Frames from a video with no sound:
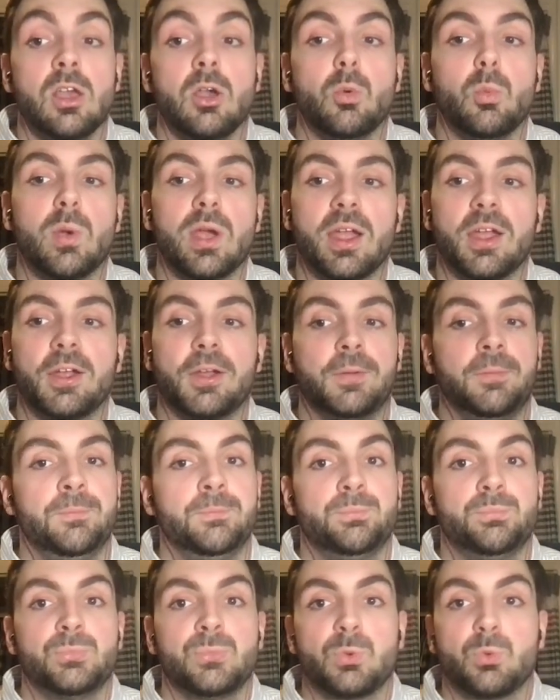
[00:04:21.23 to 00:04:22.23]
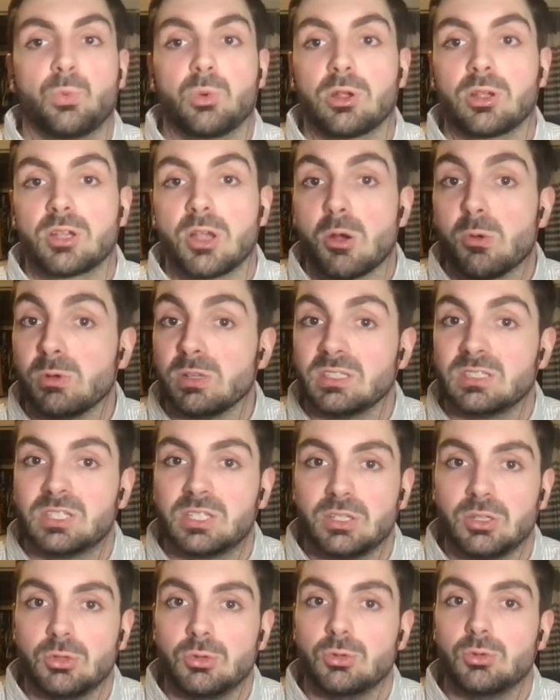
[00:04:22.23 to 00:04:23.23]
where we're going
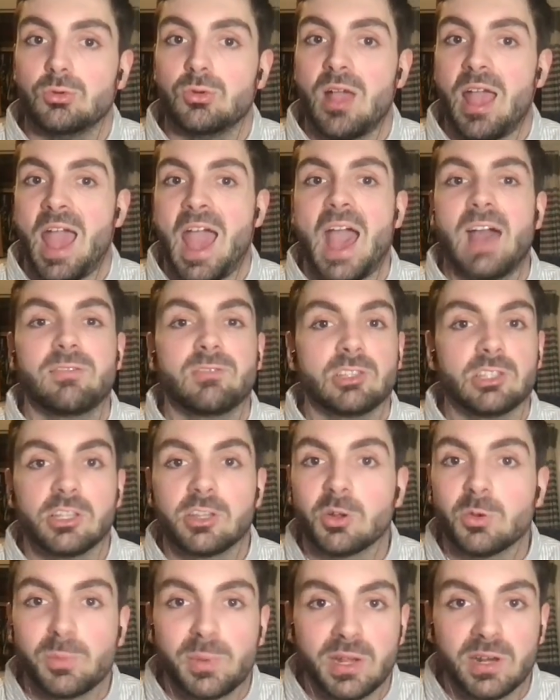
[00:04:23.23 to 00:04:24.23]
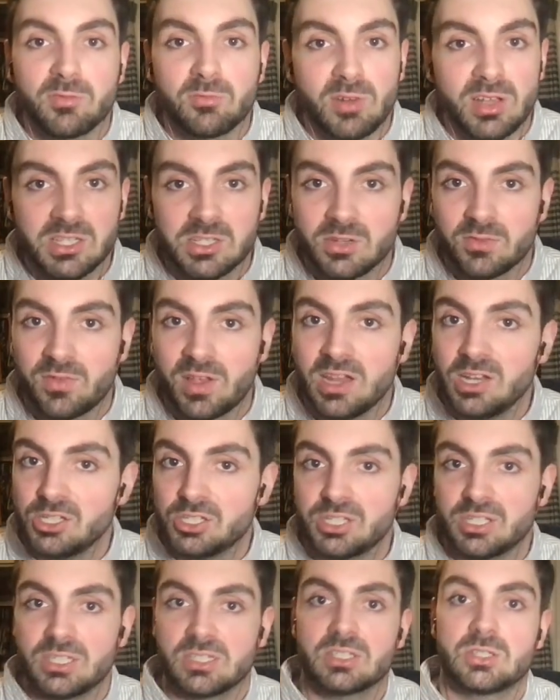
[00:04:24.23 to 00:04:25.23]
to have a little bit of
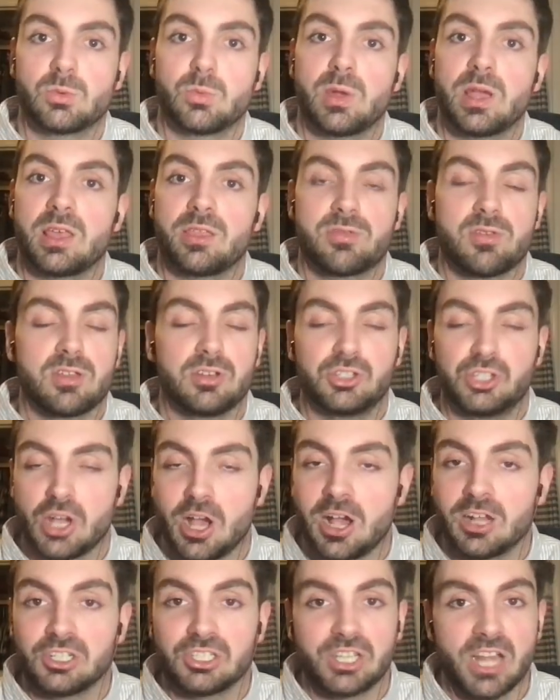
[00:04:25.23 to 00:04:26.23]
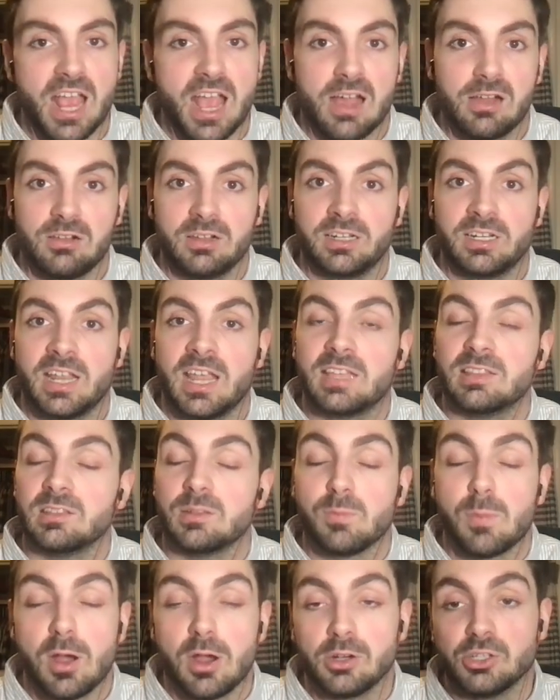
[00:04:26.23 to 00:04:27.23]
reservations with Josh Allen and
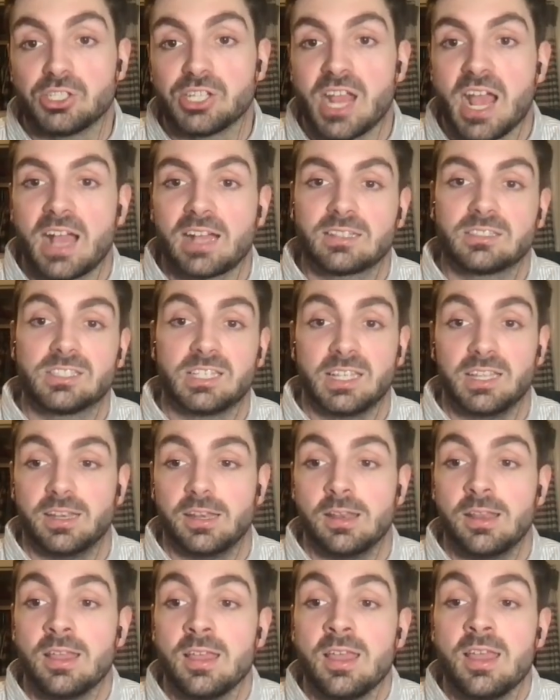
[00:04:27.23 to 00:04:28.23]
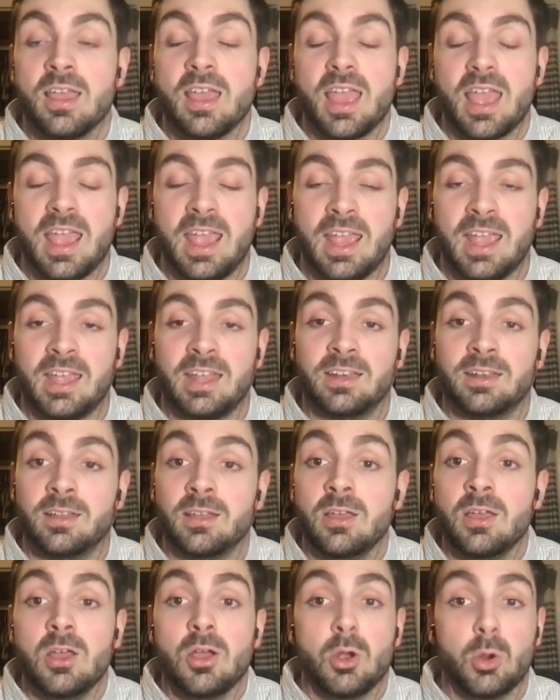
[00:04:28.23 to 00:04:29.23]
Lamar Jackson and
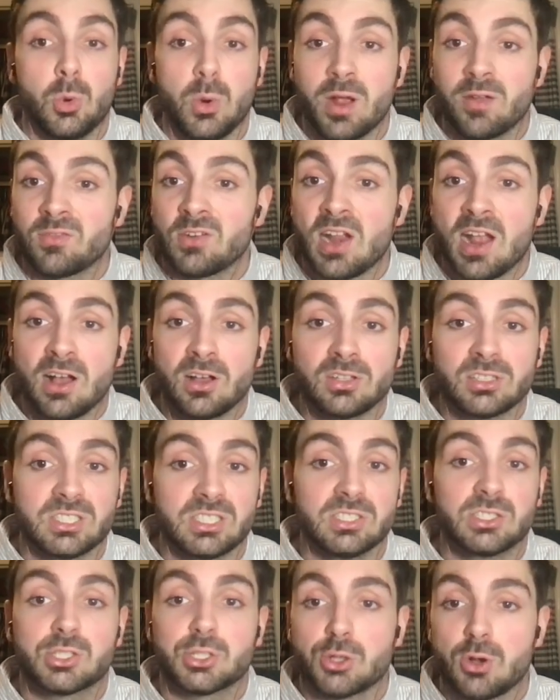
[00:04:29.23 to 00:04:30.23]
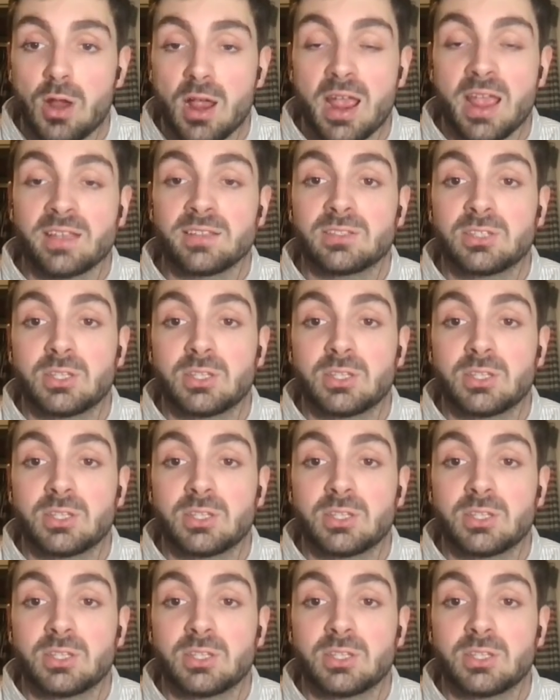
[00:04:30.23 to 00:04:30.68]
whoever else is trying